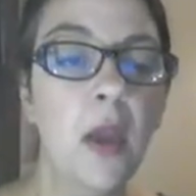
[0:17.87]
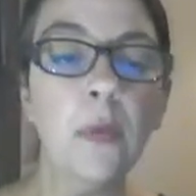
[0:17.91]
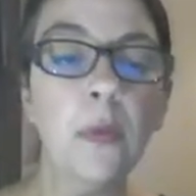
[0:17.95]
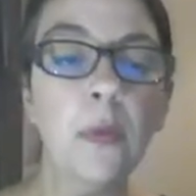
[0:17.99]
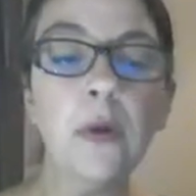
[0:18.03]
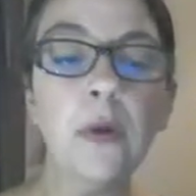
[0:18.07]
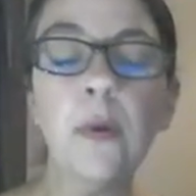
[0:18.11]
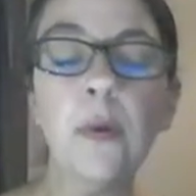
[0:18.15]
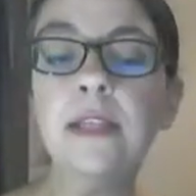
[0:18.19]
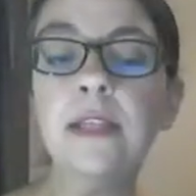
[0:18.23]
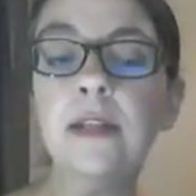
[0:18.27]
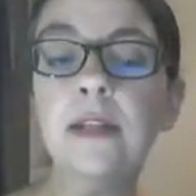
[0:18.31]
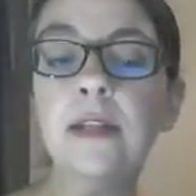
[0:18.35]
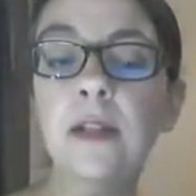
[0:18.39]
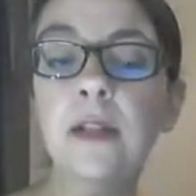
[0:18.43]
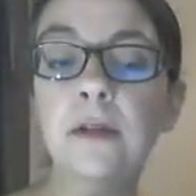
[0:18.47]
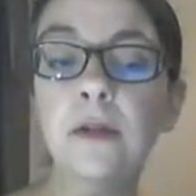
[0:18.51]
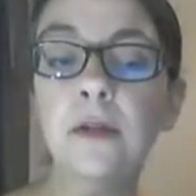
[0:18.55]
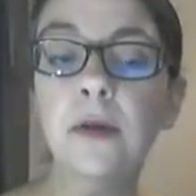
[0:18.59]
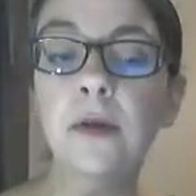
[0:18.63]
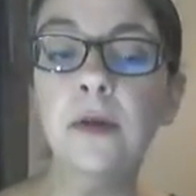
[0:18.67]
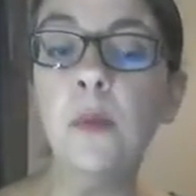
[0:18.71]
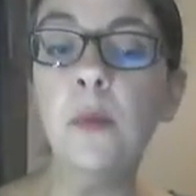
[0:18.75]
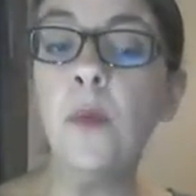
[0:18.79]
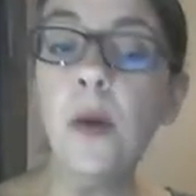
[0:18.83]
We're going to
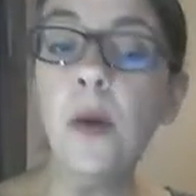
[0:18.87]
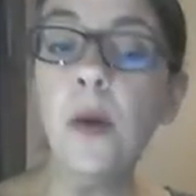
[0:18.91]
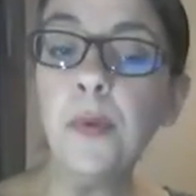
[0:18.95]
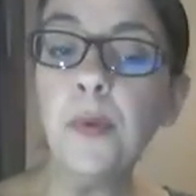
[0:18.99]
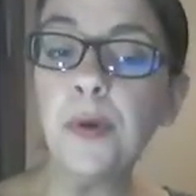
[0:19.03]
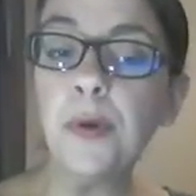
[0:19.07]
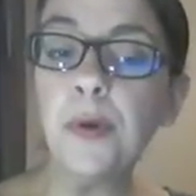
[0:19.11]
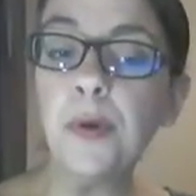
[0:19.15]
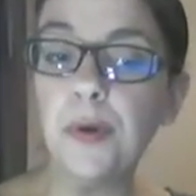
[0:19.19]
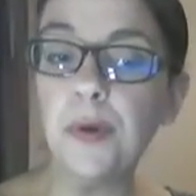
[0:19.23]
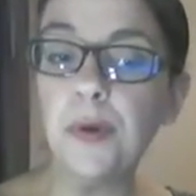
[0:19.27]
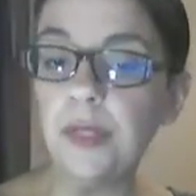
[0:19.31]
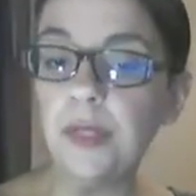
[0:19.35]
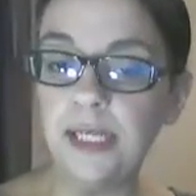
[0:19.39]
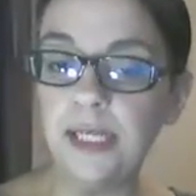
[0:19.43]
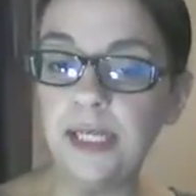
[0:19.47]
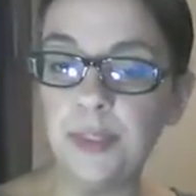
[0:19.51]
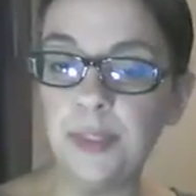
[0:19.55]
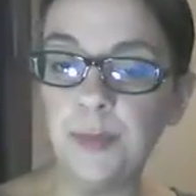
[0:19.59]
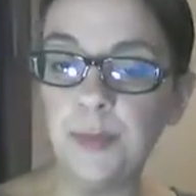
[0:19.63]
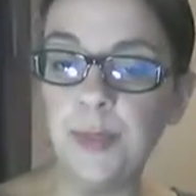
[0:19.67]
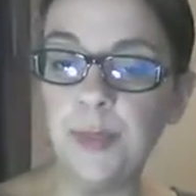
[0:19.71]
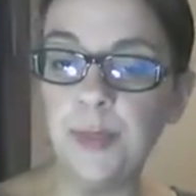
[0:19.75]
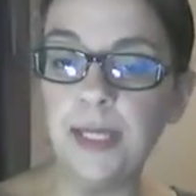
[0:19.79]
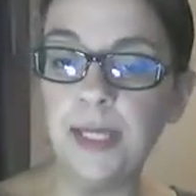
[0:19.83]
look at what we're currently
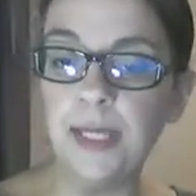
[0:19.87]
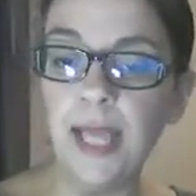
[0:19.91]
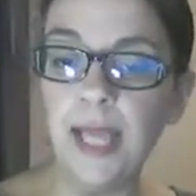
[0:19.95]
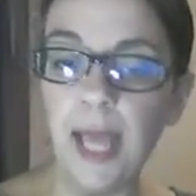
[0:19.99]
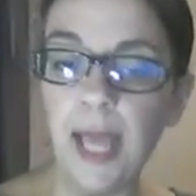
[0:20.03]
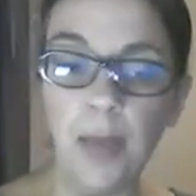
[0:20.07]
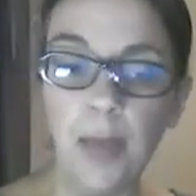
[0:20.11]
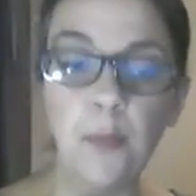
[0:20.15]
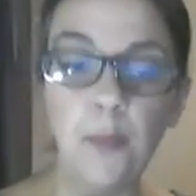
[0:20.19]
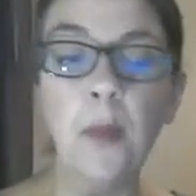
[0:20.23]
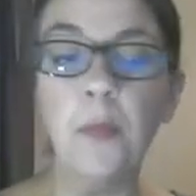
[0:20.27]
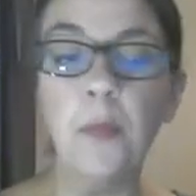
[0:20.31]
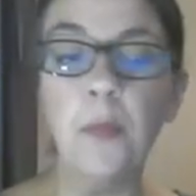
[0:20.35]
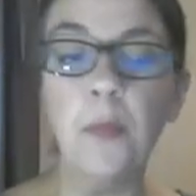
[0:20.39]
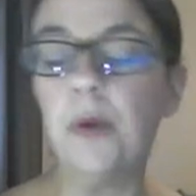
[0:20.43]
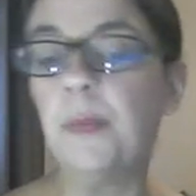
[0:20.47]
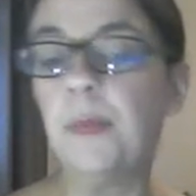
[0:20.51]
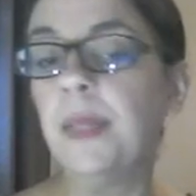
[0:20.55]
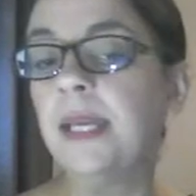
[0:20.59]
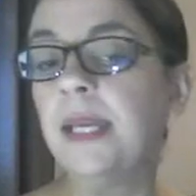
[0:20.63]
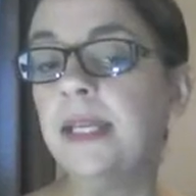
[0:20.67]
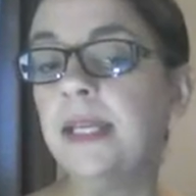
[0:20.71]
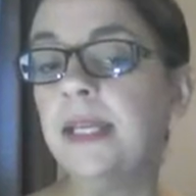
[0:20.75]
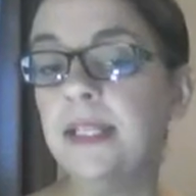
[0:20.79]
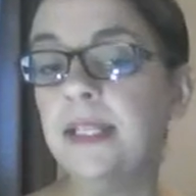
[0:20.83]
doing and what more
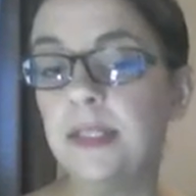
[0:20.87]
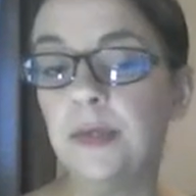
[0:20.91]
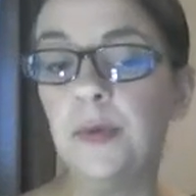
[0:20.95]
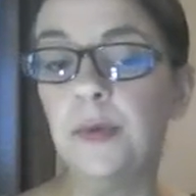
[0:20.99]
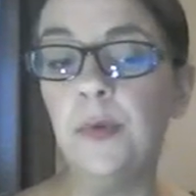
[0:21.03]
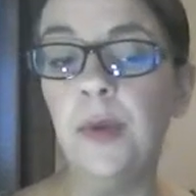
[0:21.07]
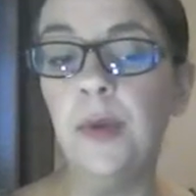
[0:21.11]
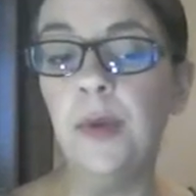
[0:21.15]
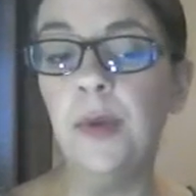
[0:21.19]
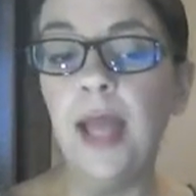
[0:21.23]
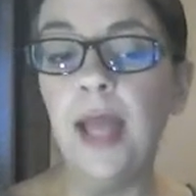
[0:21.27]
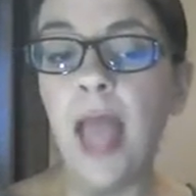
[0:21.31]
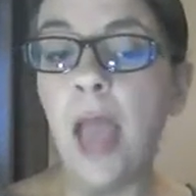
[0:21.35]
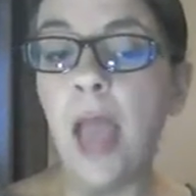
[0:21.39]
we can do,